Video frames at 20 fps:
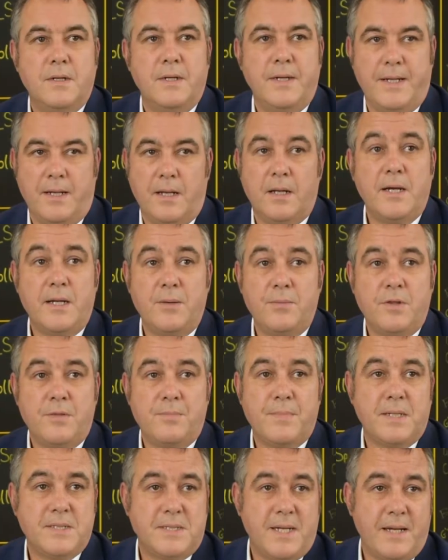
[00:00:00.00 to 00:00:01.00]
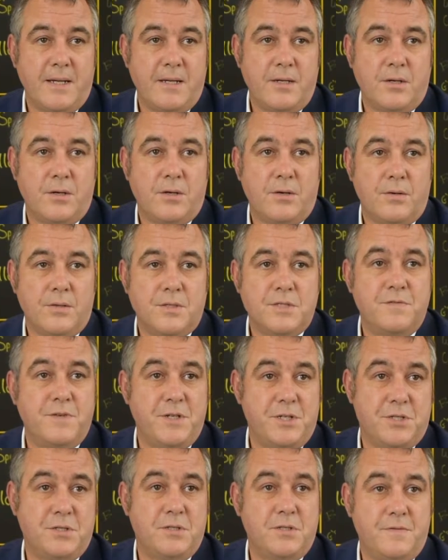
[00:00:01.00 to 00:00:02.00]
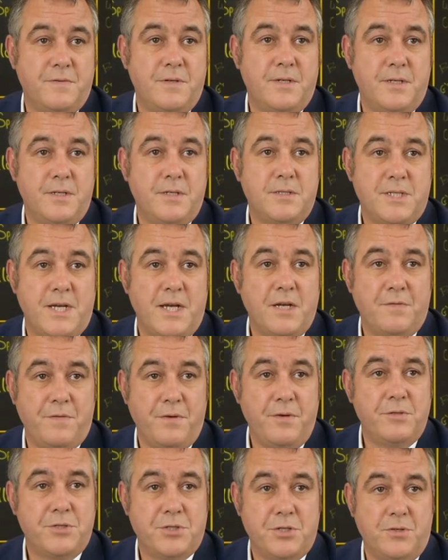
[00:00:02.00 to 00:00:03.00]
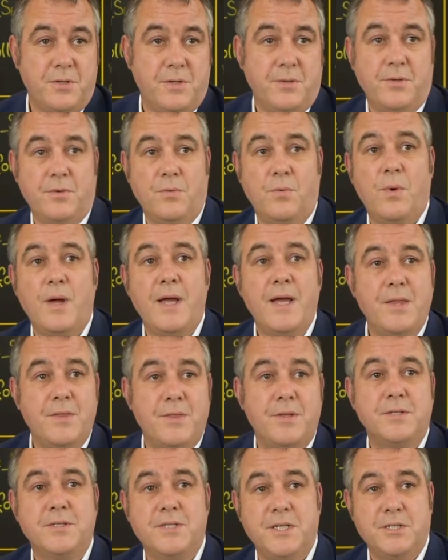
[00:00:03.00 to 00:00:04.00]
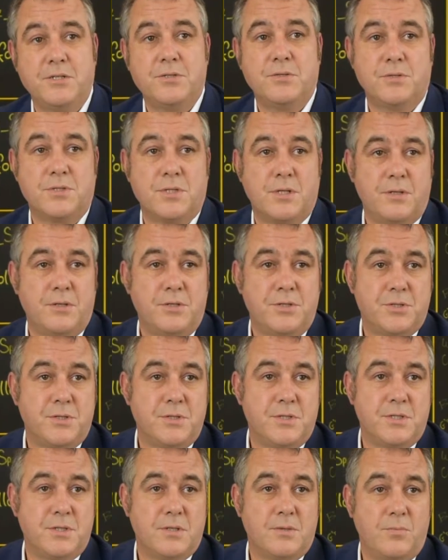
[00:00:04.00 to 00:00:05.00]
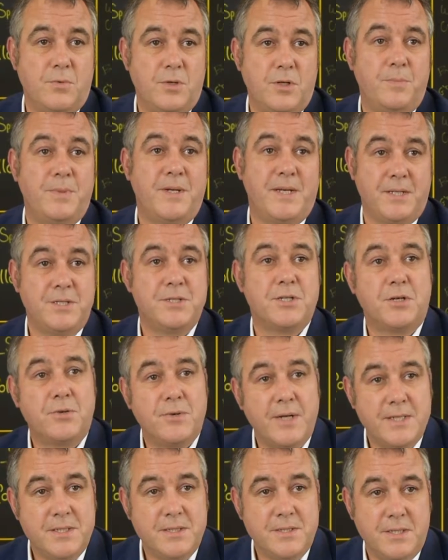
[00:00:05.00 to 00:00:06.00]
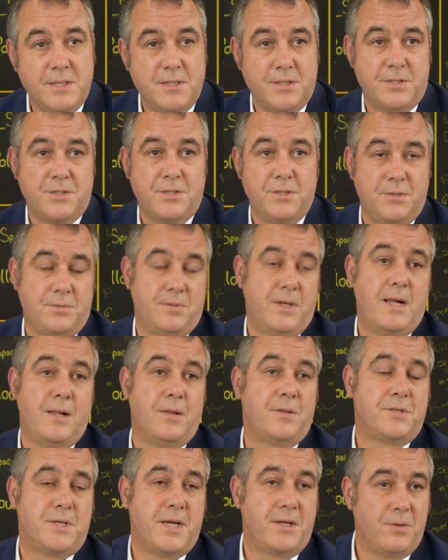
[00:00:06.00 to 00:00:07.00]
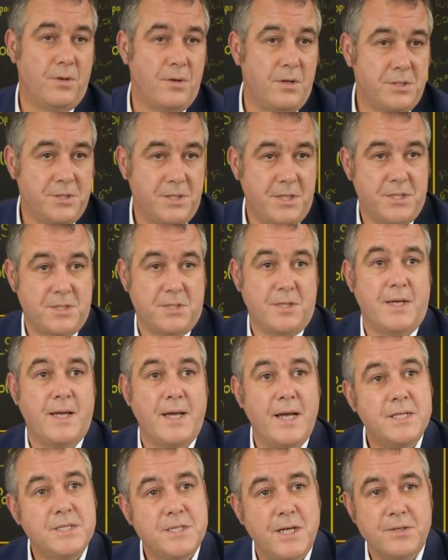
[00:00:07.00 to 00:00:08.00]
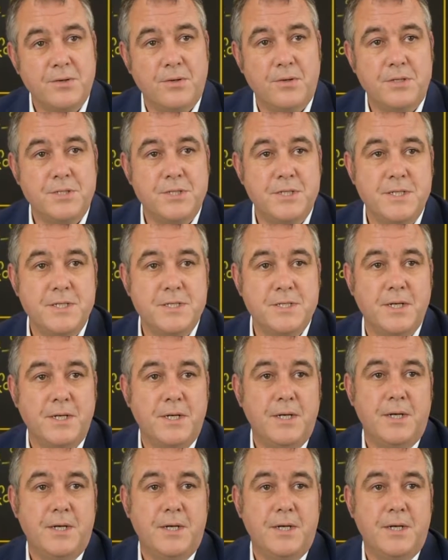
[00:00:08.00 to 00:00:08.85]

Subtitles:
In line with Matt Hancock's vision of a tech future and the way that digital solutions will be integrated into health technologies and care technologies,